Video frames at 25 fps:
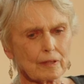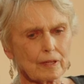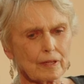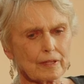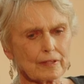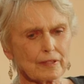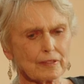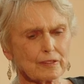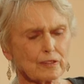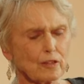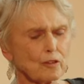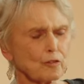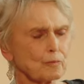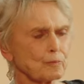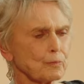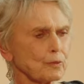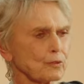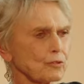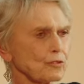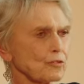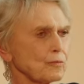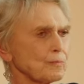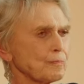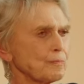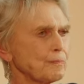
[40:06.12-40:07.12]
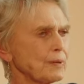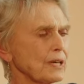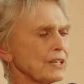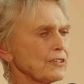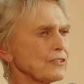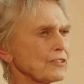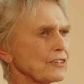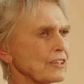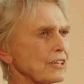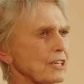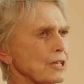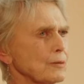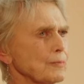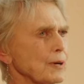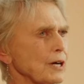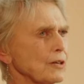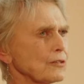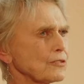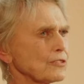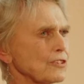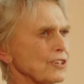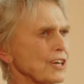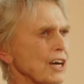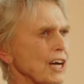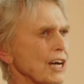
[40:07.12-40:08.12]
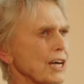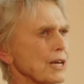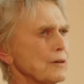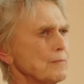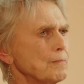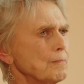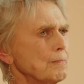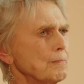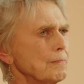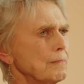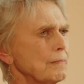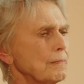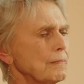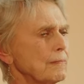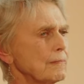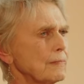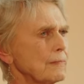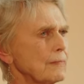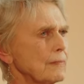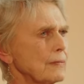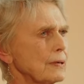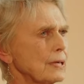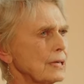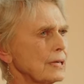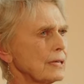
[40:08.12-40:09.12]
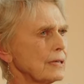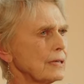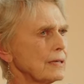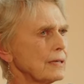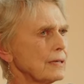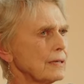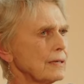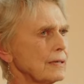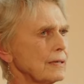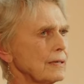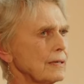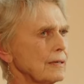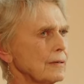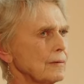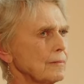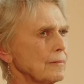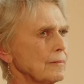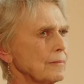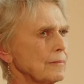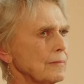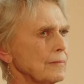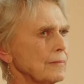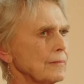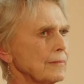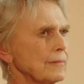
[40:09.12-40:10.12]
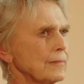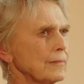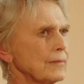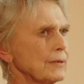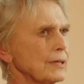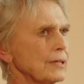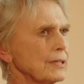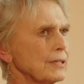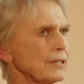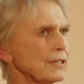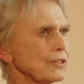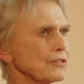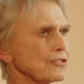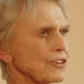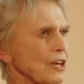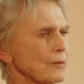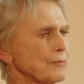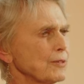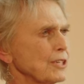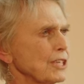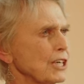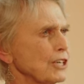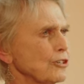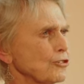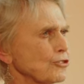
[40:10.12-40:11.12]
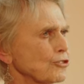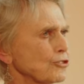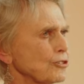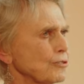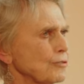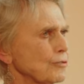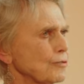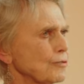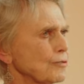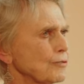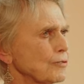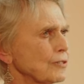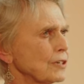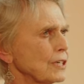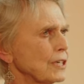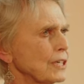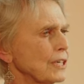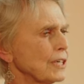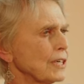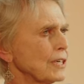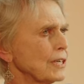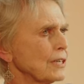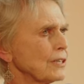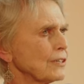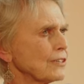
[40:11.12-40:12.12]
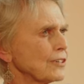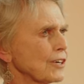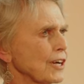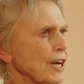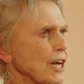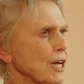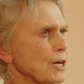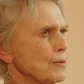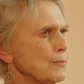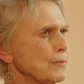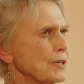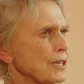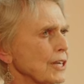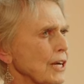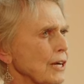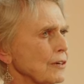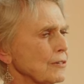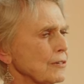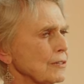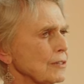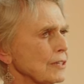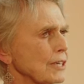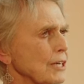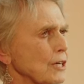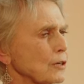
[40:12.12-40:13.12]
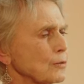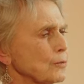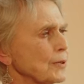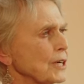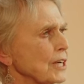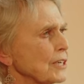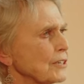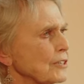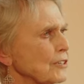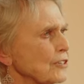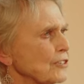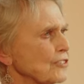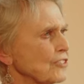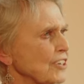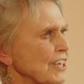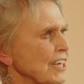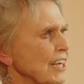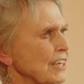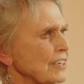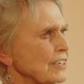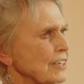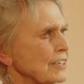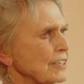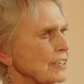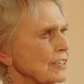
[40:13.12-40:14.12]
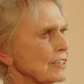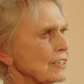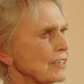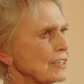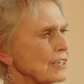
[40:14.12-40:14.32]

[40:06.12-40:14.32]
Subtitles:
think those books are basically about time, an examination of time and how little we understand it.